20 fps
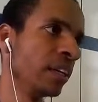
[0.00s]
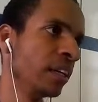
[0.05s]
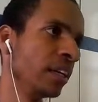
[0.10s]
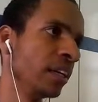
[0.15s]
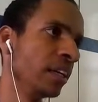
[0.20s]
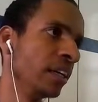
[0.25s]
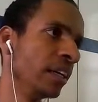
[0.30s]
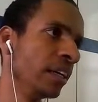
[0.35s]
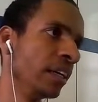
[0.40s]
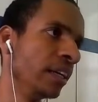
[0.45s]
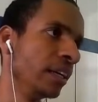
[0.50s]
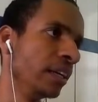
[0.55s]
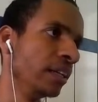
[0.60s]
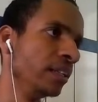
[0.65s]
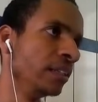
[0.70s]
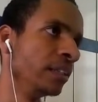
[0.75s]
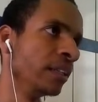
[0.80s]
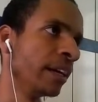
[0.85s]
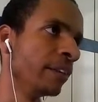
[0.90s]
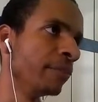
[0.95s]
and it
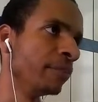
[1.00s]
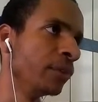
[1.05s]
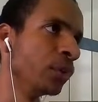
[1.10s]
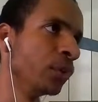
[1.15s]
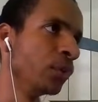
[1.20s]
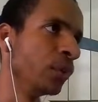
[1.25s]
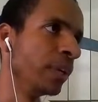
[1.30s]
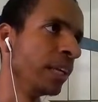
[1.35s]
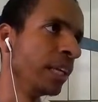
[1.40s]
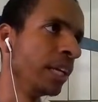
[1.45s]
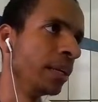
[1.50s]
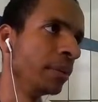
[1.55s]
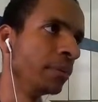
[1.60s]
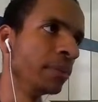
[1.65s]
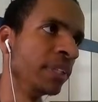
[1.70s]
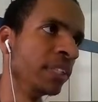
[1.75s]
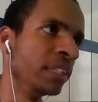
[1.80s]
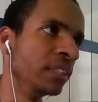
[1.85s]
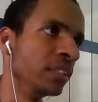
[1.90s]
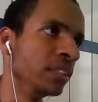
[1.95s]
had no name,
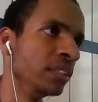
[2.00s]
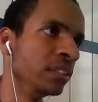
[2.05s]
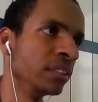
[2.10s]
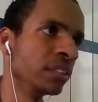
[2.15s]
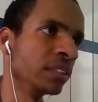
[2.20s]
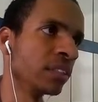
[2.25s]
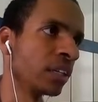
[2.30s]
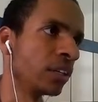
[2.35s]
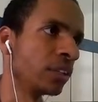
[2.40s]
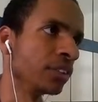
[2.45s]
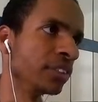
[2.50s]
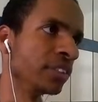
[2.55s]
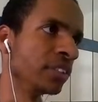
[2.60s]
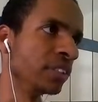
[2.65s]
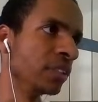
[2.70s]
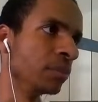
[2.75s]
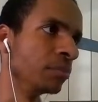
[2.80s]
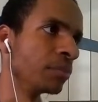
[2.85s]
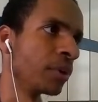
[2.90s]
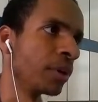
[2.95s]
and it's causing the
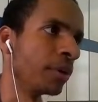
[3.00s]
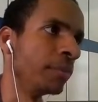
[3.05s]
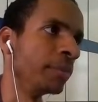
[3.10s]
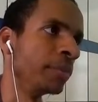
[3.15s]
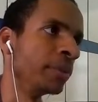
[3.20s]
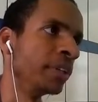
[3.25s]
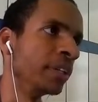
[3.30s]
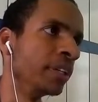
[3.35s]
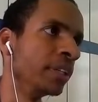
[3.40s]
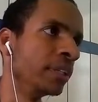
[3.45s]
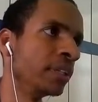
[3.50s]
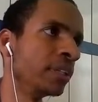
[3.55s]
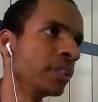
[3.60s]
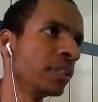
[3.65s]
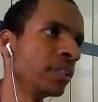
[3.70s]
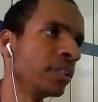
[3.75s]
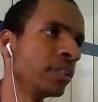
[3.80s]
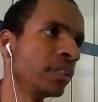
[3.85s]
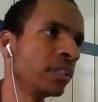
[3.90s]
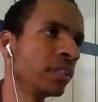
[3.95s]
problem here.
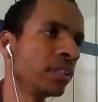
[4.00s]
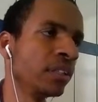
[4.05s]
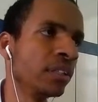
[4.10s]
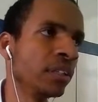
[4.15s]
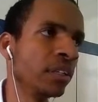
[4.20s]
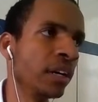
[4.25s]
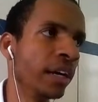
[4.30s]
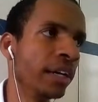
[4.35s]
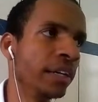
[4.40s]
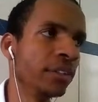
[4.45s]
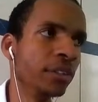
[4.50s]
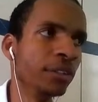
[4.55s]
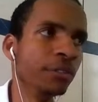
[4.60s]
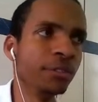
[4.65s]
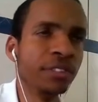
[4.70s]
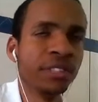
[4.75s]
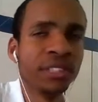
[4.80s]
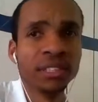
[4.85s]
I don't know if it